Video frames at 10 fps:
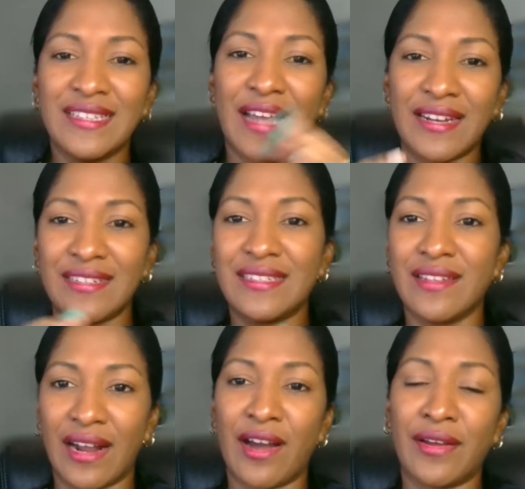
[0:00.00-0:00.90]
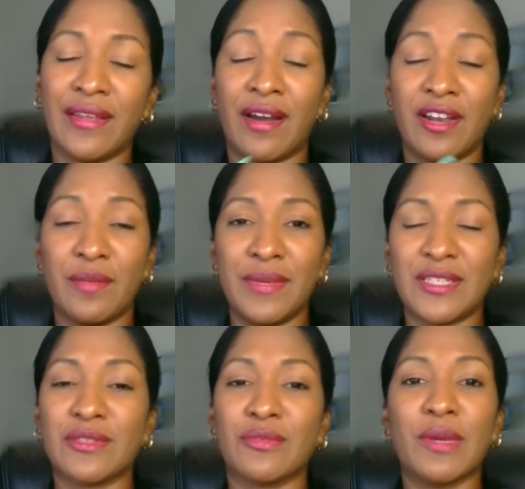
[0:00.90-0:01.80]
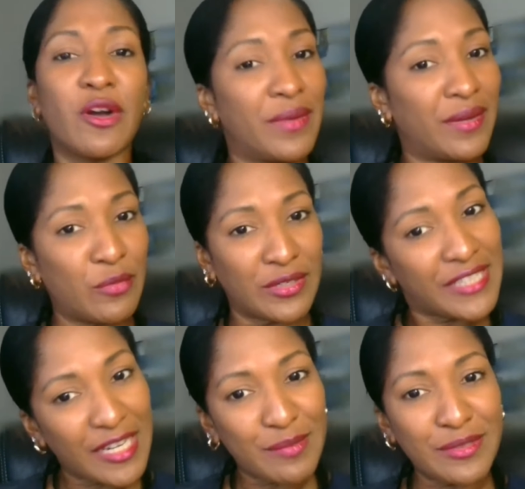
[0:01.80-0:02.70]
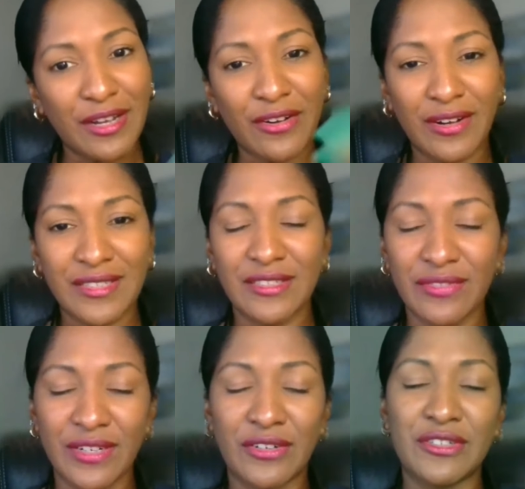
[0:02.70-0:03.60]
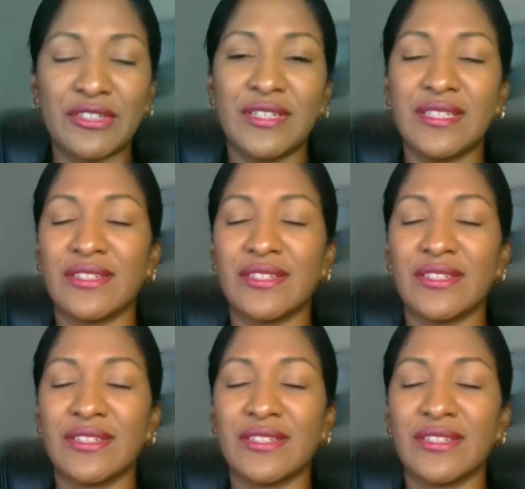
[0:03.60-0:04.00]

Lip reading: and this economy is becoming more stable across different countries.